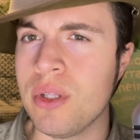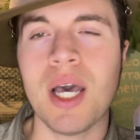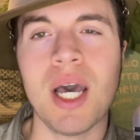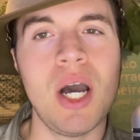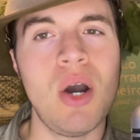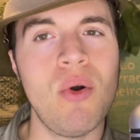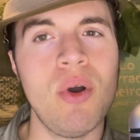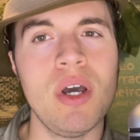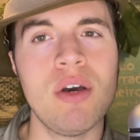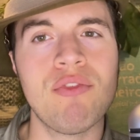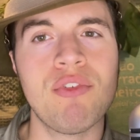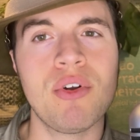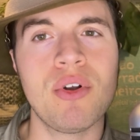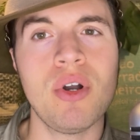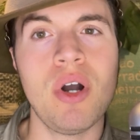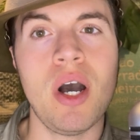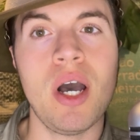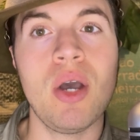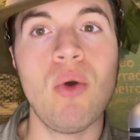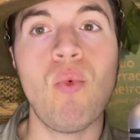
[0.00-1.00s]

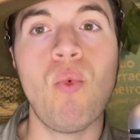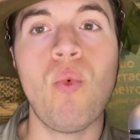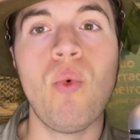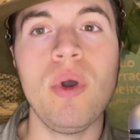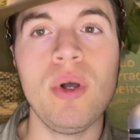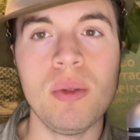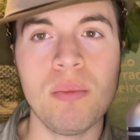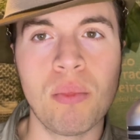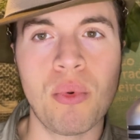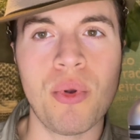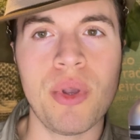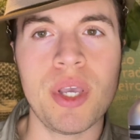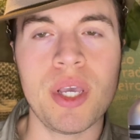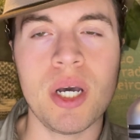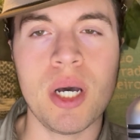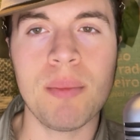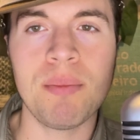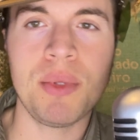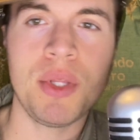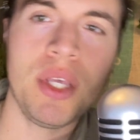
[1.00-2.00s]
However, I will bring
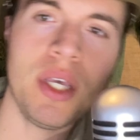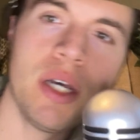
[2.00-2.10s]
up the